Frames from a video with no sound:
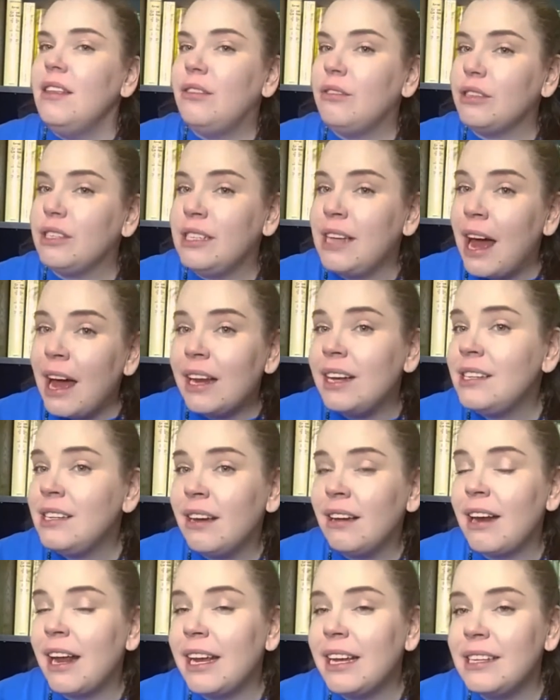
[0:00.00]
There's not a
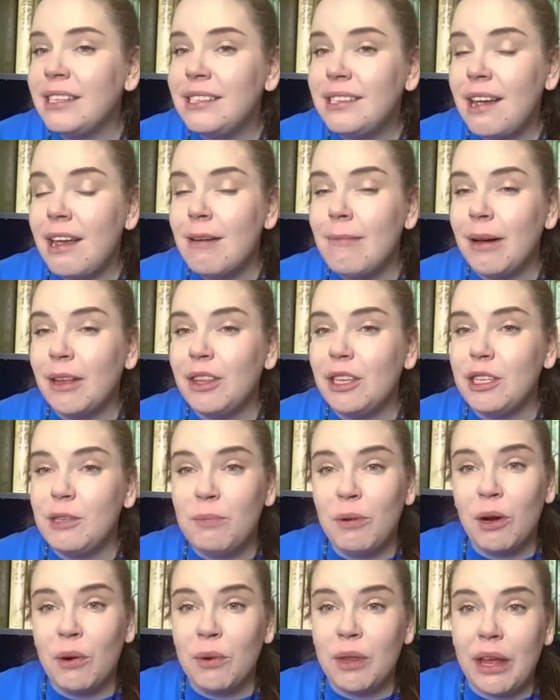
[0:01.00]
ton I can say about
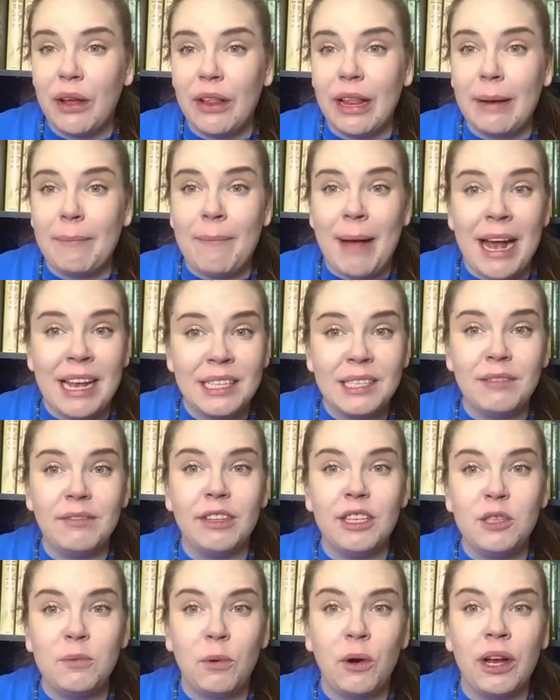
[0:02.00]
this book without like
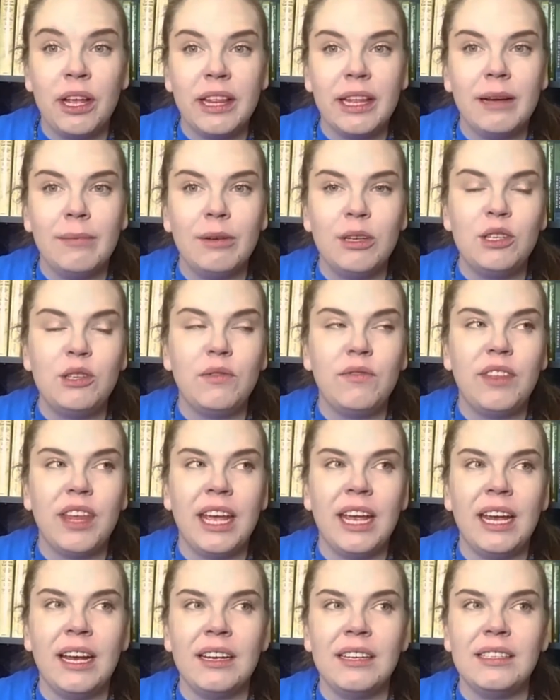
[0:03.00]
massively spoiling a bunch of
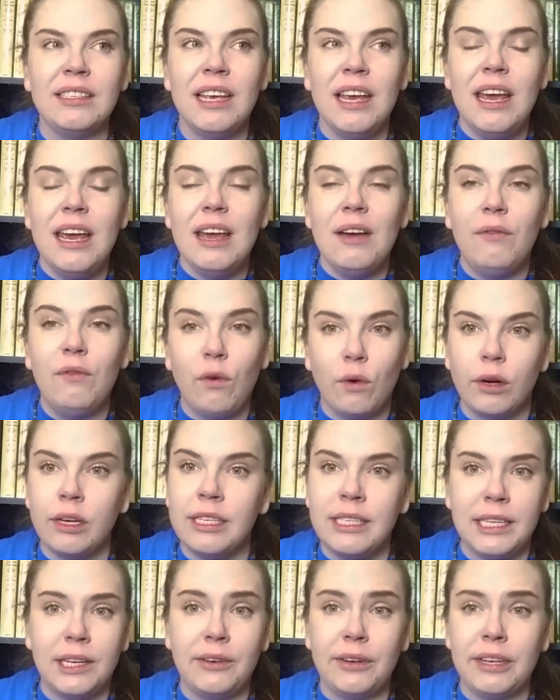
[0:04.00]
things for
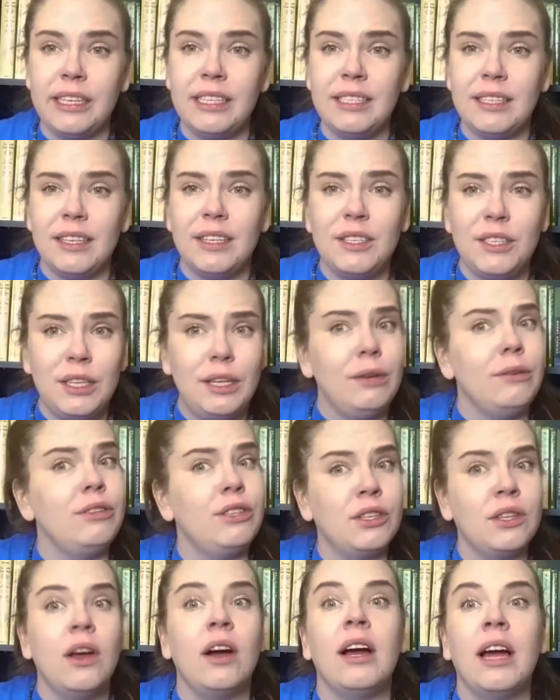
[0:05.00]
a series that is
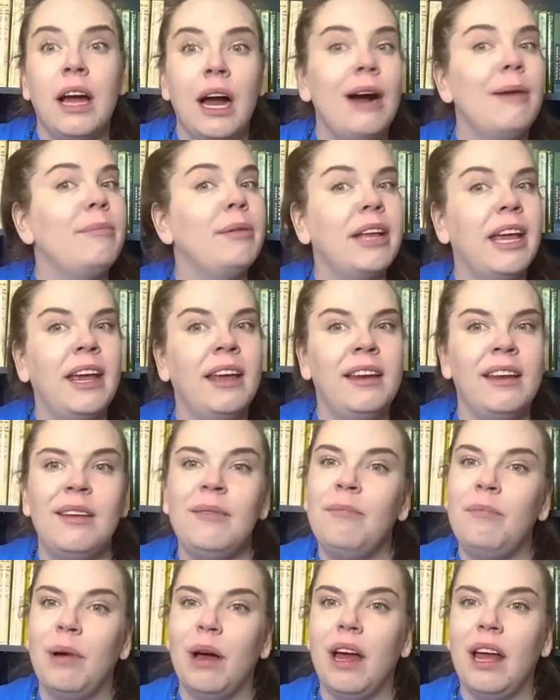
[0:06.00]
huge and long and
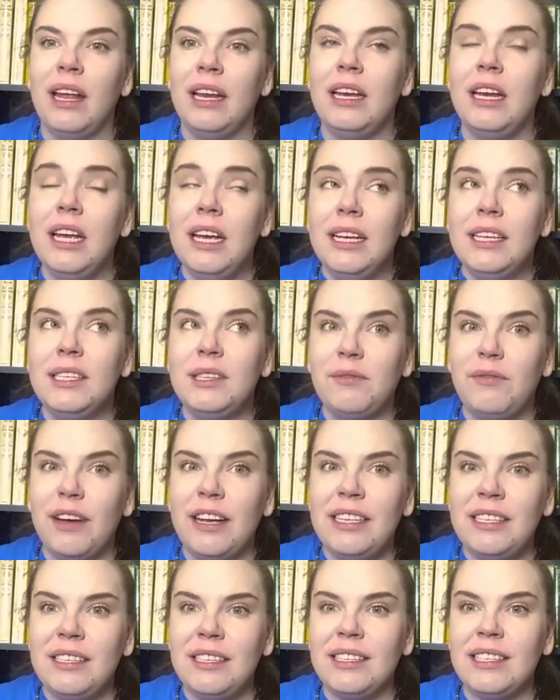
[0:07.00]
complicated, but
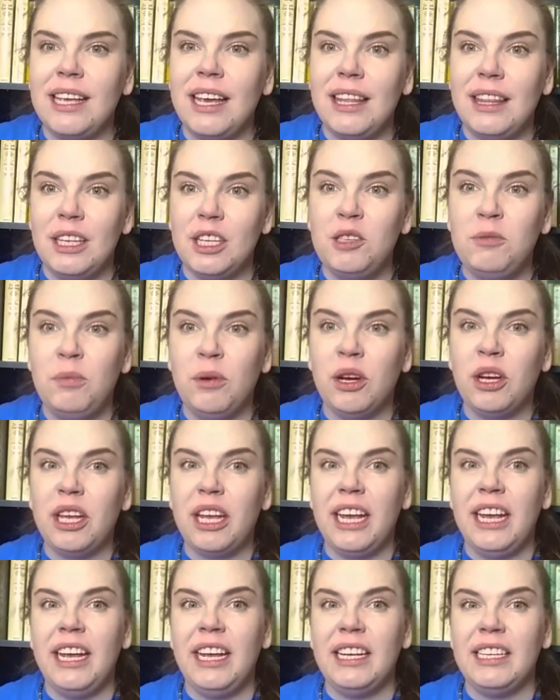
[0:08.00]
suffice to say, this
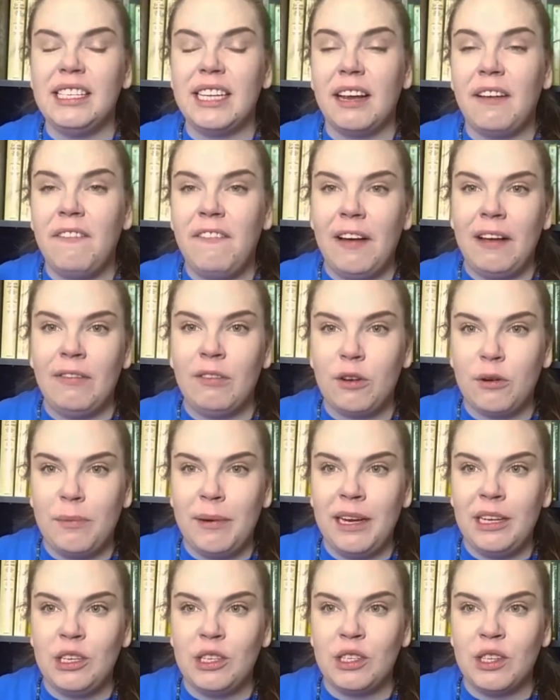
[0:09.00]
book is like 500
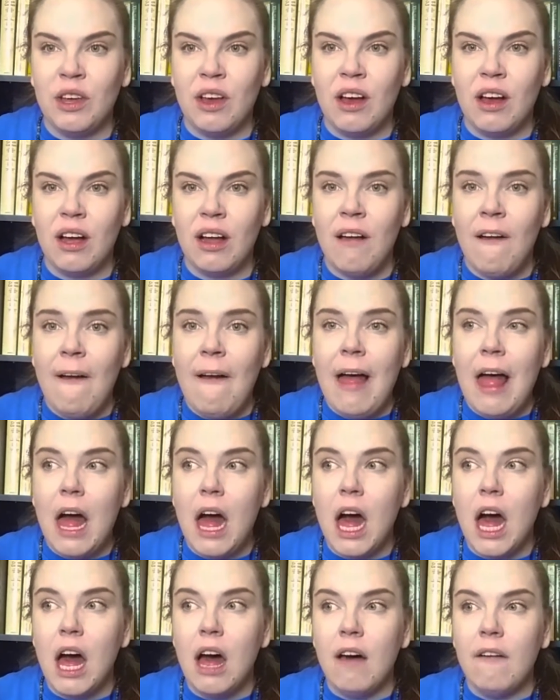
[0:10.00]
pages long
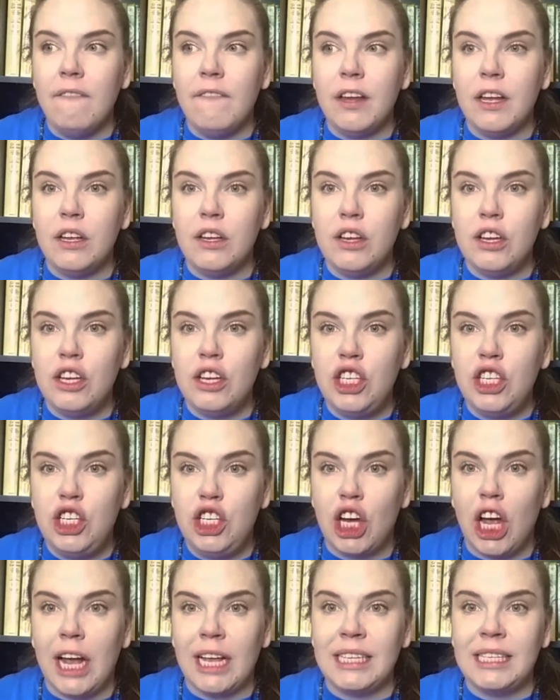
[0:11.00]
of
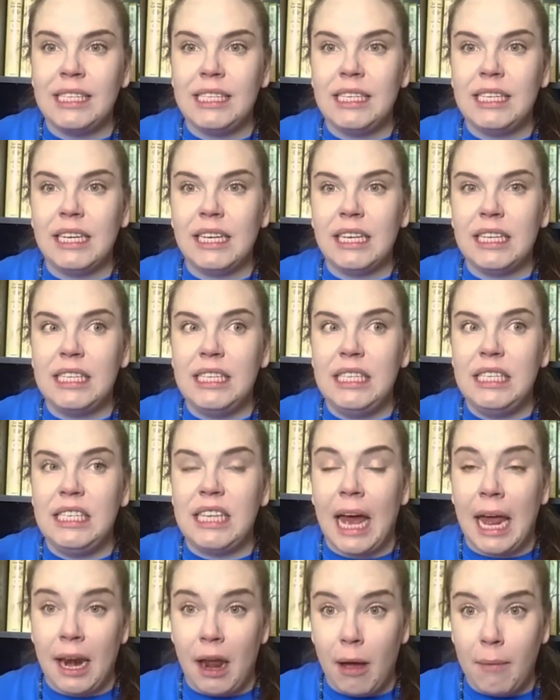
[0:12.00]
just
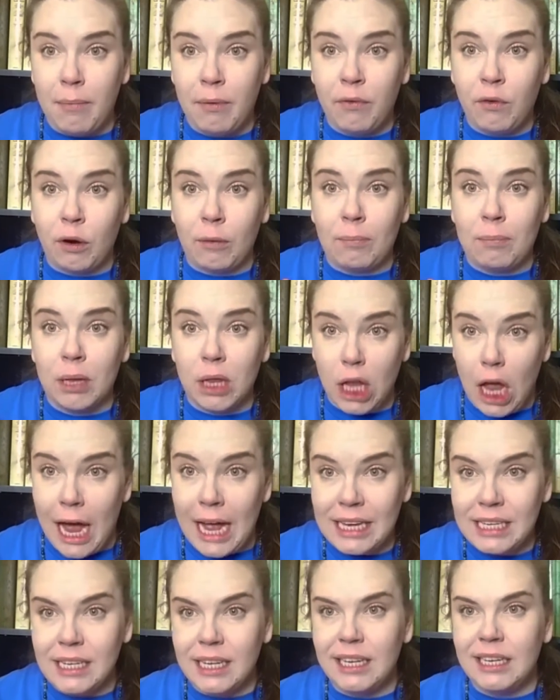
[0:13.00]
setup for
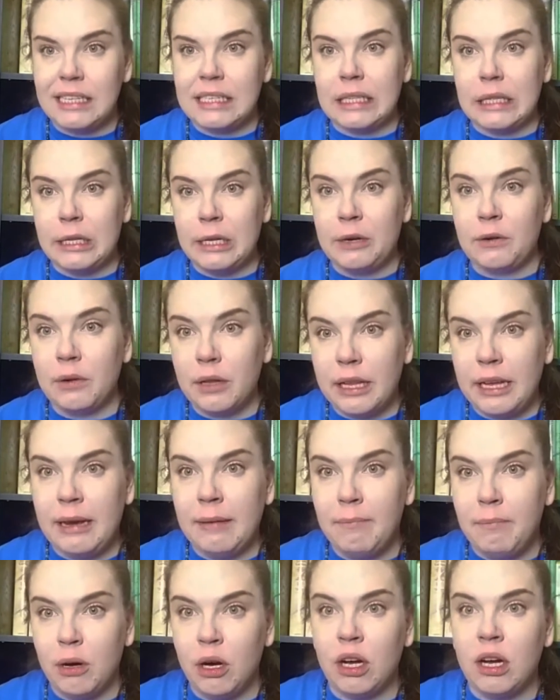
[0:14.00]
plot. It is
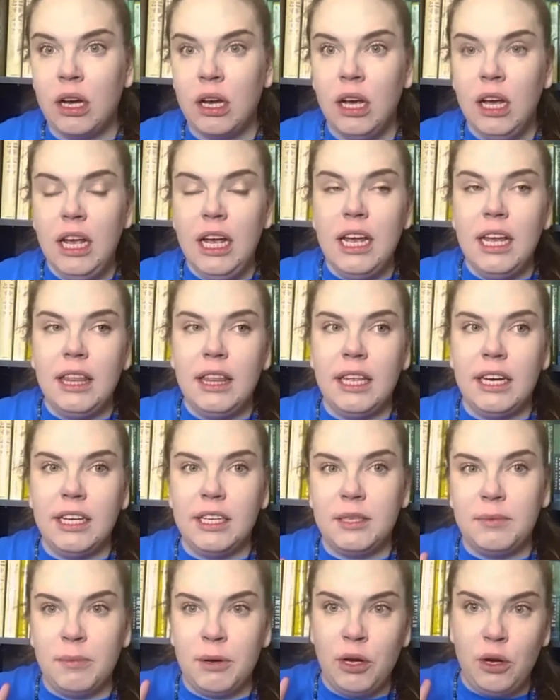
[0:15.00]
literally a book
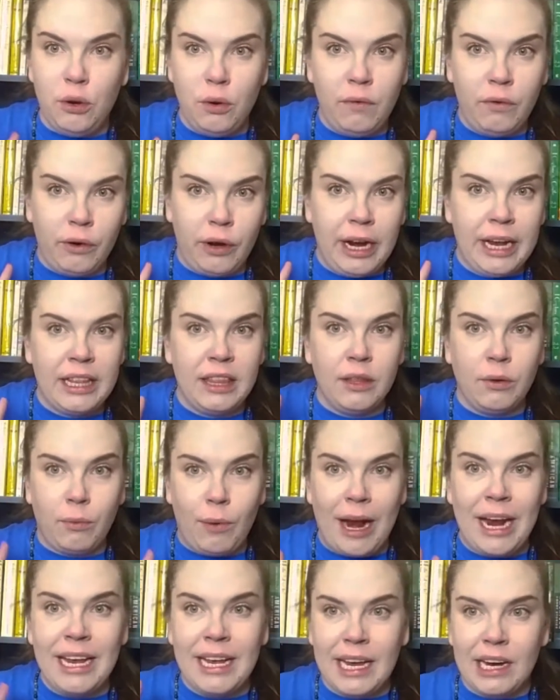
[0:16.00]
that is maneuvering the
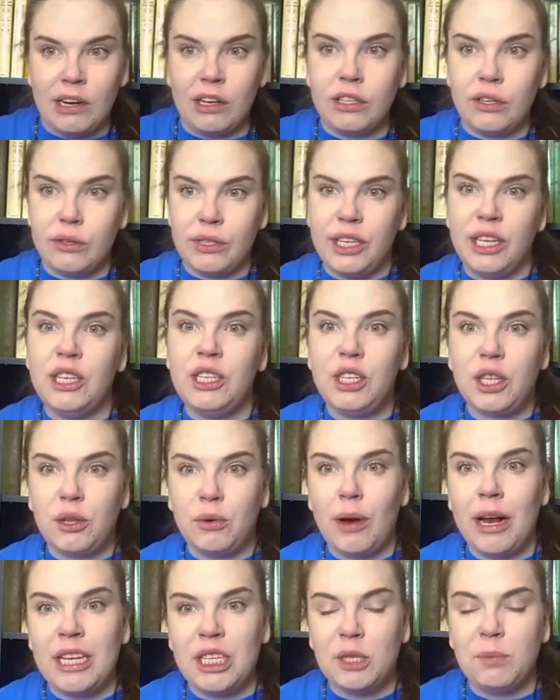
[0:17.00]
right characters into
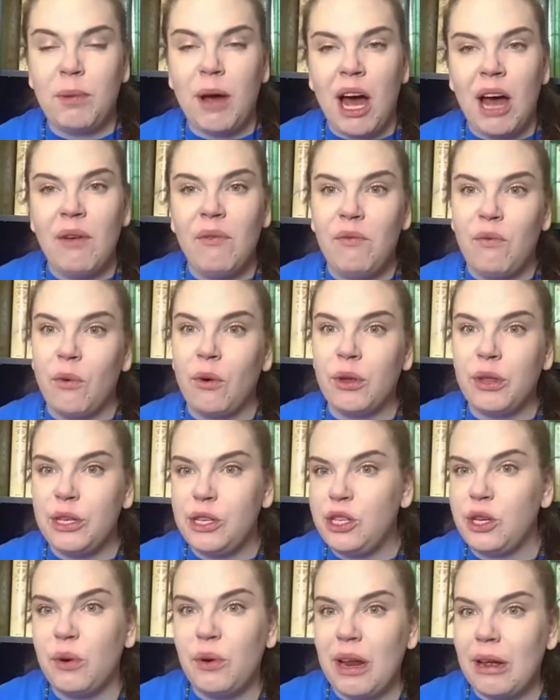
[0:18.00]
the right spot for
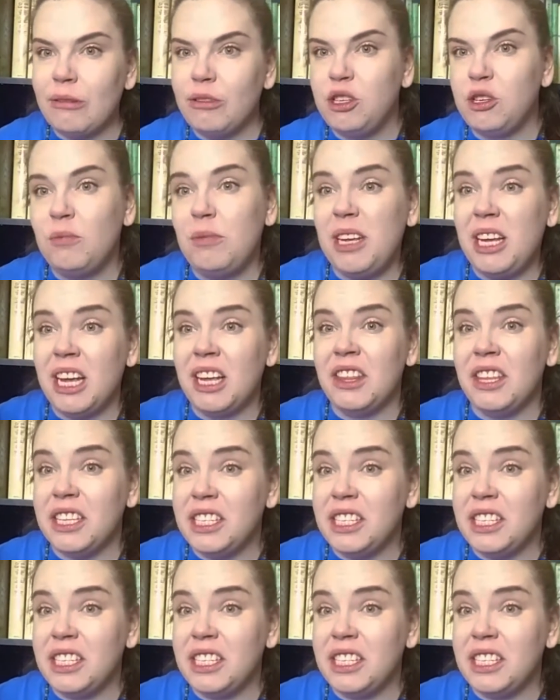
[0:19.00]
the showdown to be